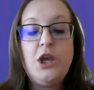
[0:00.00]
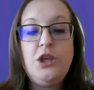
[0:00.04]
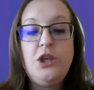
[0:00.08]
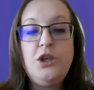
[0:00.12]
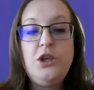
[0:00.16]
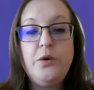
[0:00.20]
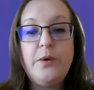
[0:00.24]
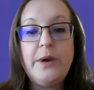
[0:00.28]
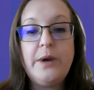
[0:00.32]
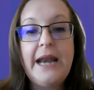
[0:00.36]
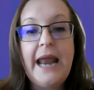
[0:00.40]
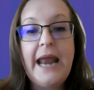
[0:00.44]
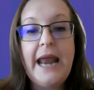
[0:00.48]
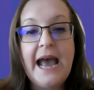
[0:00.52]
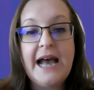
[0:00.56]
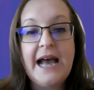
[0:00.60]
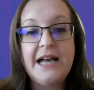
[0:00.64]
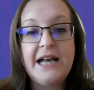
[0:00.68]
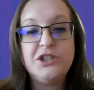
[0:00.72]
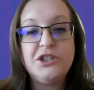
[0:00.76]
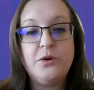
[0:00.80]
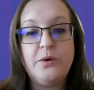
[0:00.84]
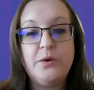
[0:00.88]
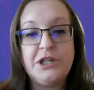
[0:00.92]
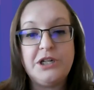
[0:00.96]
You can
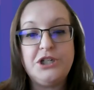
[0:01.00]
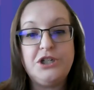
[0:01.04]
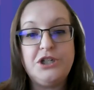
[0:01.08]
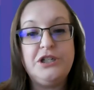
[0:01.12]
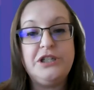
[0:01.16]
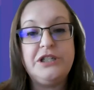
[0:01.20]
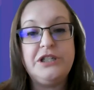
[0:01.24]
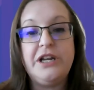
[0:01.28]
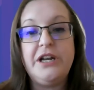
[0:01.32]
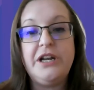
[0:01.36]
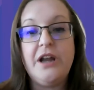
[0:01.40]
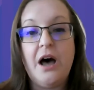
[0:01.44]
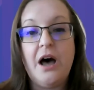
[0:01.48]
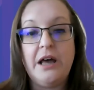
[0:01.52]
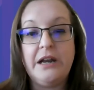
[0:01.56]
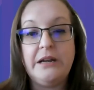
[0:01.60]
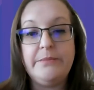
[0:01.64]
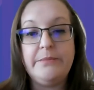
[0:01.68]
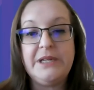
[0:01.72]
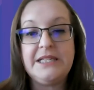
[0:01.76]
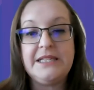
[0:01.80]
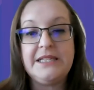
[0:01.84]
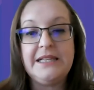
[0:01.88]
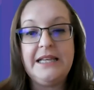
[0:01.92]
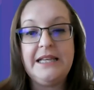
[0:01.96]
ask questions
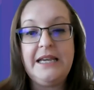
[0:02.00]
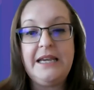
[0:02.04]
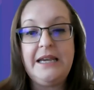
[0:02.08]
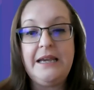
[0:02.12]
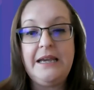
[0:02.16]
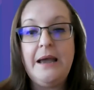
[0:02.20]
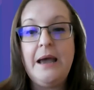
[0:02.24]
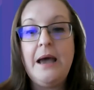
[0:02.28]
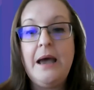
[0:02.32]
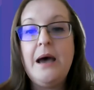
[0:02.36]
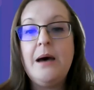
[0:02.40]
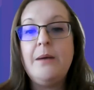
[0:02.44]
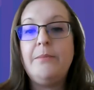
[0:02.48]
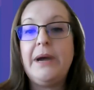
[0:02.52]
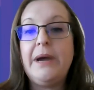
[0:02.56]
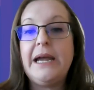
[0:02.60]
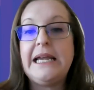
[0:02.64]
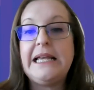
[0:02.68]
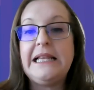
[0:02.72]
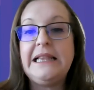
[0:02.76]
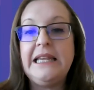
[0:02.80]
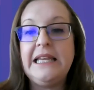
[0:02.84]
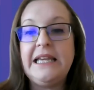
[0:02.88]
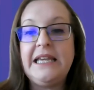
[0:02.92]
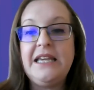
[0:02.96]
anonymously by
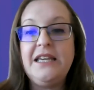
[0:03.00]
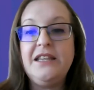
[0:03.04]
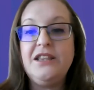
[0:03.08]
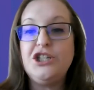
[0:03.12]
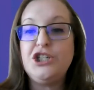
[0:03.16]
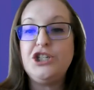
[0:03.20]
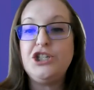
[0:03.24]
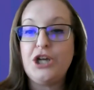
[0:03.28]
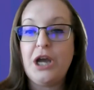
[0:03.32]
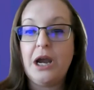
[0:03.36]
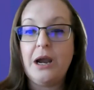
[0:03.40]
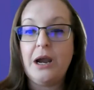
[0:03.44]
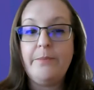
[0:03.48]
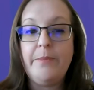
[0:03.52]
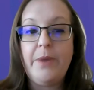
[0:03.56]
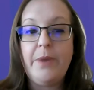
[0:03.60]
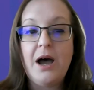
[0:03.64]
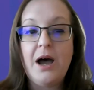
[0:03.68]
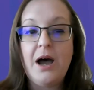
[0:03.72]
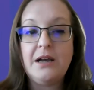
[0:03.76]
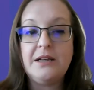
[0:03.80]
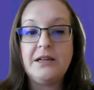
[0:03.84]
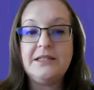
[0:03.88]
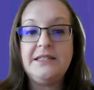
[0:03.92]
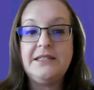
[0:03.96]
clicking the
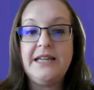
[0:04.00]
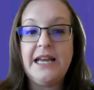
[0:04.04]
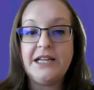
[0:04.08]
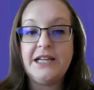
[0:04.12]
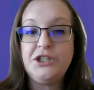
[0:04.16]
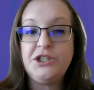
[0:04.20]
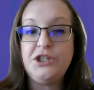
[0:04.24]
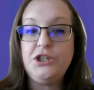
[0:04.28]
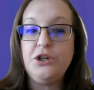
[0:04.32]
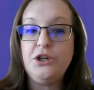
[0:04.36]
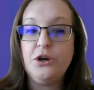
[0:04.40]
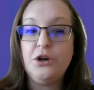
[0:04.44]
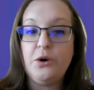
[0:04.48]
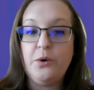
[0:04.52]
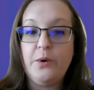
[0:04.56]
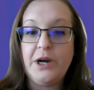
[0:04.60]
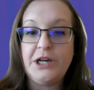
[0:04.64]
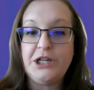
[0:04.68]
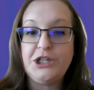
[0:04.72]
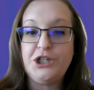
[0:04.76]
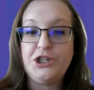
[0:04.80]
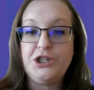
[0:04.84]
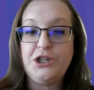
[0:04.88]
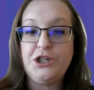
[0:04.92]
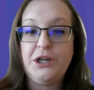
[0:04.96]
checkbox next to your
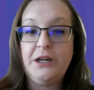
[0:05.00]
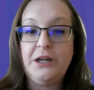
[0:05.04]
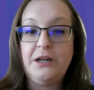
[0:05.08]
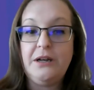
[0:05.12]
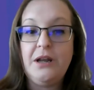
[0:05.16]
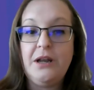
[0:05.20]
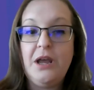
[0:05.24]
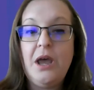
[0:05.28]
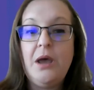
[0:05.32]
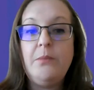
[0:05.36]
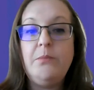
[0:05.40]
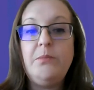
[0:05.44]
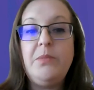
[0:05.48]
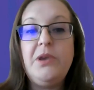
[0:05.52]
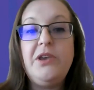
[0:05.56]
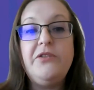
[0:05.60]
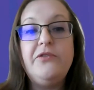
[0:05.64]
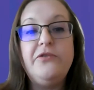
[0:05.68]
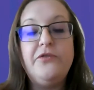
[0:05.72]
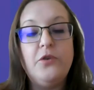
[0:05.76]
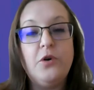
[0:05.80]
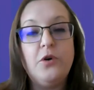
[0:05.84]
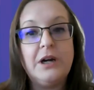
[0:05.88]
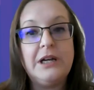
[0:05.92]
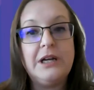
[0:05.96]
question
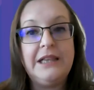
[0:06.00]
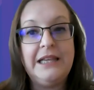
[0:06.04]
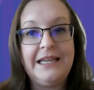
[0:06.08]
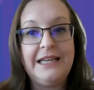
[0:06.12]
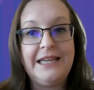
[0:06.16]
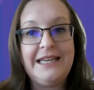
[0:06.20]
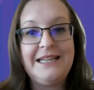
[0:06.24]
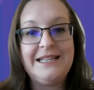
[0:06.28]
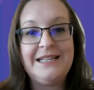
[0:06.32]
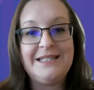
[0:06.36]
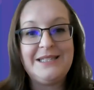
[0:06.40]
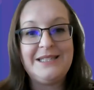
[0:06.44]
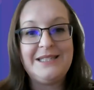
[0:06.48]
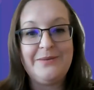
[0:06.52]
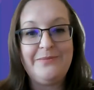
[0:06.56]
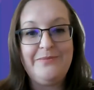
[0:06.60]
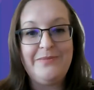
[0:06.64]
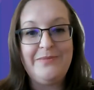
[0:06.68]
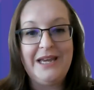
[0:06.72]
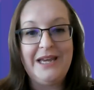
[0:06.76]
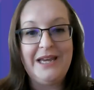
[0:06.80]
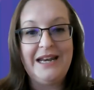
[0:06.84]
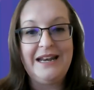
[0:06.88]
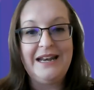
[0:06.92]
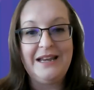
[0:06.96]
before clicking
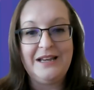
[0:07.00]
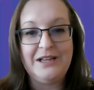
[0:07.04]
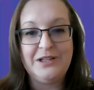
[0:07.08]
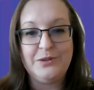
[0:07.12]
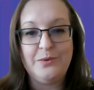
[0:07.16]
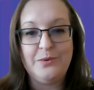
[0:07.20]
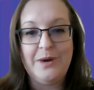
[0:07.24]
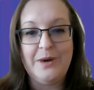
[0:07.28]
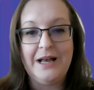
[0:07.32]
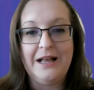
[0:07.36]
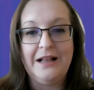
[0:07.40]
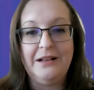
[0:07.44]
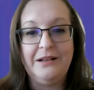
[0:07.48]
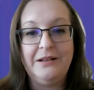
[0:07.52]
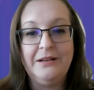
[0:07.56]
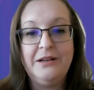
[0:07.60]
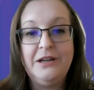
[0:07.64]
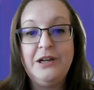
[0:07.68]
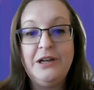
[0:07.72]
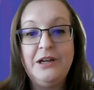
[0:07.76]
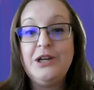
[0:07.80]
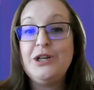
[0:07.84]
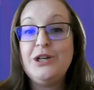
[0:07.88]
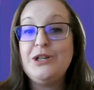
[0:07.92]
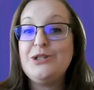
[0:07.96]
submit as well.
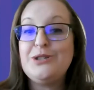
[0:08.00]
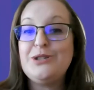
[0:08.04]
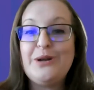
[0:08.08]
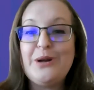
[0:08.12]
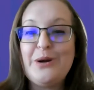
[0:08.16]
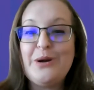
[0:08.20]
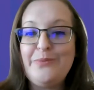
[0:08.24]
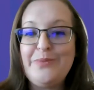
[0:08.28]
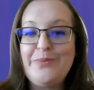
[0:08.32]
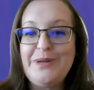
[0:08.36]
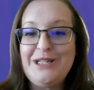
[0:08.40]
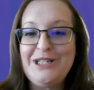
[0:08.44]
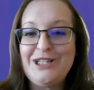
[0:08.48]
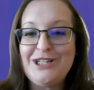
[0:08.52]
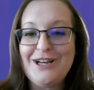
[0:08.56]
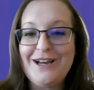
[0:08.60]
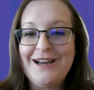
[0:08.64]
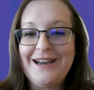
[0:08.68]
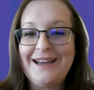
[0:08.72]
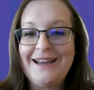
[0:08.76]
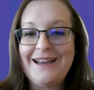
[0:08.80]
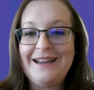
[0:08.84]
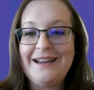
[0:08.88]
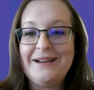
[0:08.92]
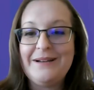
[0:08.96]
So don't be
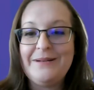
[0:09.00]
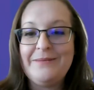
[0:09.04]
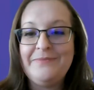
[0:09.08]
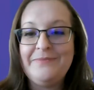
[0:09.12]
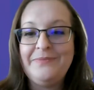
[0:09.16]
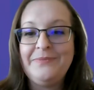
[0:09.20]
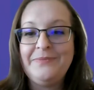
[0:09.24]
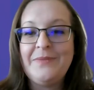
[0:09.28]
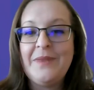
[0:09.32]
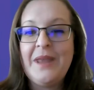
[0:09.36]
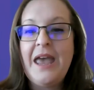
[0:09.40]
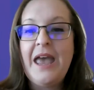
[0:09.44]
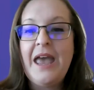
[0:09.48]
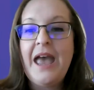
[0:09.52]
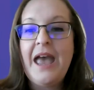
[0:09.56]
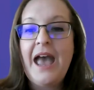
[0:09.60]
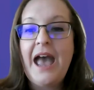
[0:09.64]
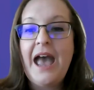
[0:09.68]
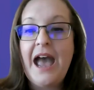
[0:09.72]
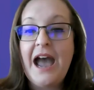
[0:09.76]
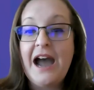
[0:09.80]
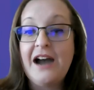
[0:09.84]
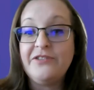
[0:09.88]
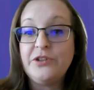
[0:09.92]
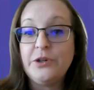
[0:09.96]
shy.
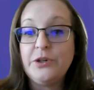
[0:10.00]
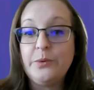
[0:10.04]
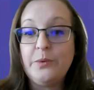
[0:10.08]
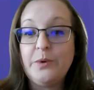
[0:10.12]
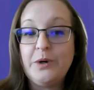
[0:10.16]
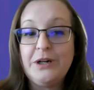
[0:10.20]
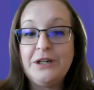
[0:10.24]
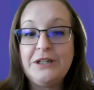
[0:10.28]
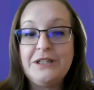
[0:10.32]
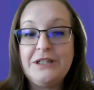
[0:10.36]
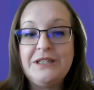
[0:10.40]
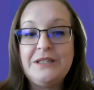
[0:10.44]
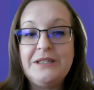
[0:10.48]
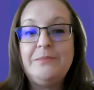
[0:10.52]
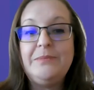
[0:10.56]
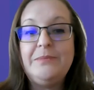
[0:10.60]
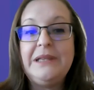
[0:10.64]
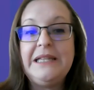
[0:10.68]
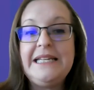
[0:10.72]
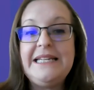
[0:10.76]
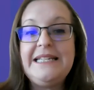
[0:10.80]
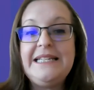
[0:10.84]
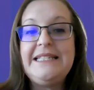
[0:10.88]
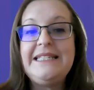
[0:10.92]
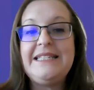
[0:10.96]
Afterwards,
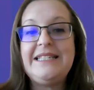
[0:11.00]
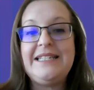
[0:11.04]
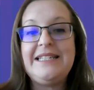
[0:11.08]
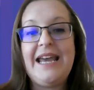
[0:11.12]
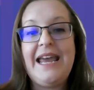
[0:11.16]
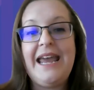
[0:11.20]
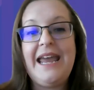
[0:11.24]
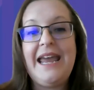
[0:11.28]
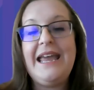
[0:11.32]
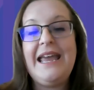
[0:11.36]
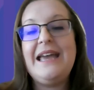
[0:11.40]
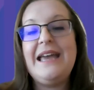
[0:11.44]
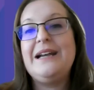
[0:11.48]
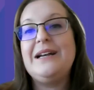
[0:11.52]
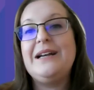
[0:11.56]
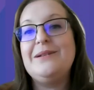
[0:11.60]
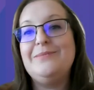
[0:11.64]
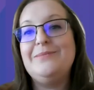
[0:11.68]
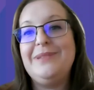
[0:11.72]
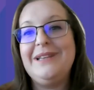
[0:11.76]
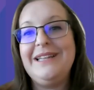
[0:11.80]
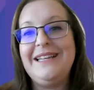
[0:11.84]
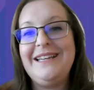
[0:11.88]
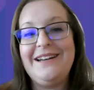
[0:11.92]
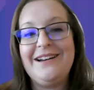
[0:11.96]
please stay and
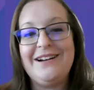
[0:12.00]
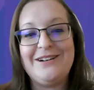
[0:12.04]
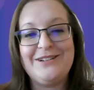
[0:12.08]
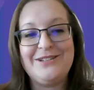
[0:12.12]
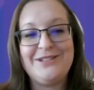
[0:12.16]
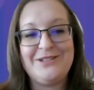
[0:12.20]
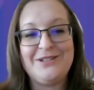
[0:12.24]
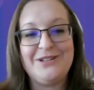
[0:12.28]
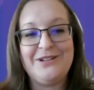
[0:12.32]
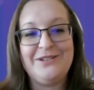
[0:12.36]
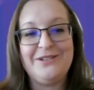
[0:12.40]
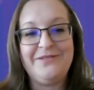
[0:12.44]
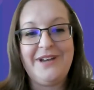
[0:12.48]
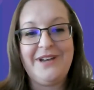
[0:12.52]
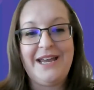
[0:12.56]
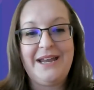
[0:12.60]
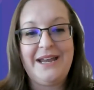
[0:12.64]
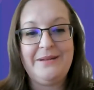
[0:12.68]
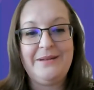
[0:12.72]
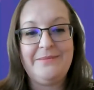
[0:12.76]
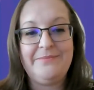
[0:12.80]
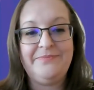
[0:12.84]
complete our survey.